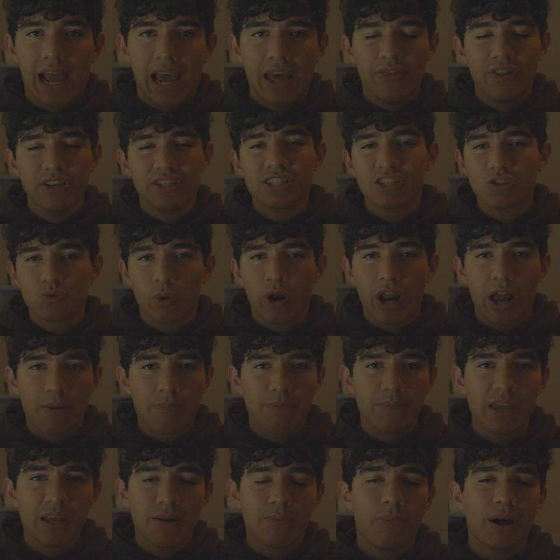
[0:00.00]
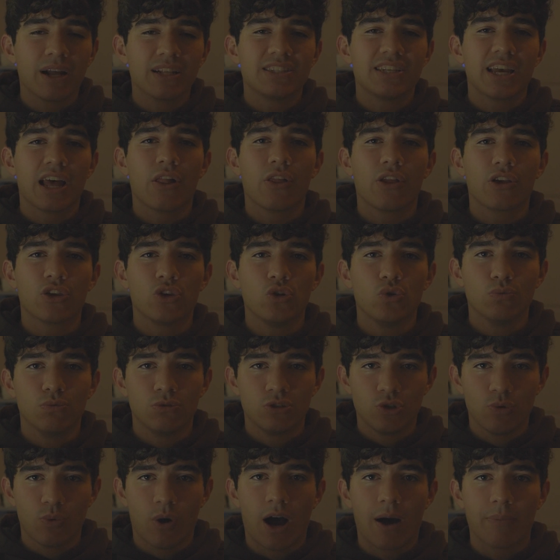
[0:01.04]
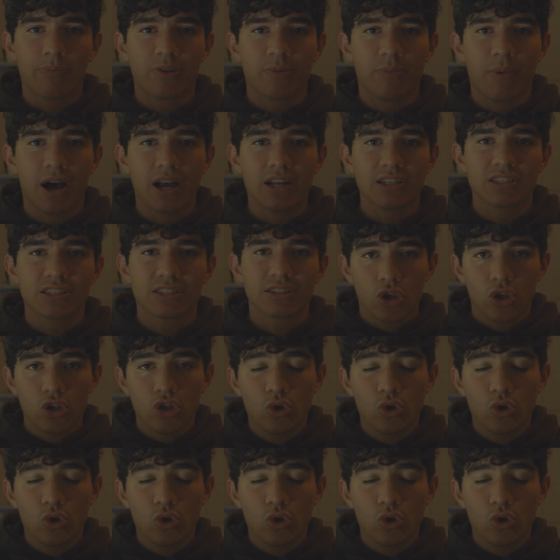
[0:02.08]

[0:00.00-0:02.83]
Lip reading: And this is what I mean by telling you to optimize.